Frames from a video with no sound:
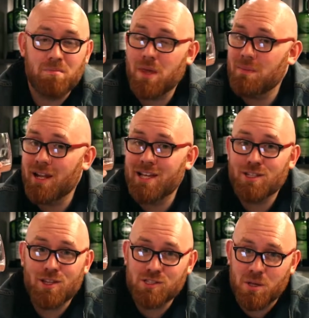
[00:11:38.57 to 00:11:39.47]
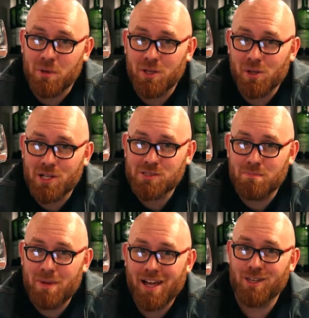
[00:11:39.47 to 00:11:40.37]
Maybe later this summer you'll get
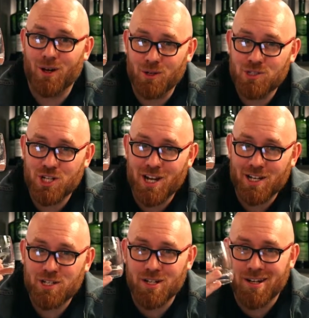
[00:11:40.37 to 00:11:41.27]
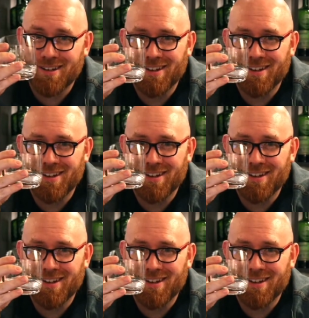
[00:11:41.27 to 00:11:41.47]
some backyard gin action.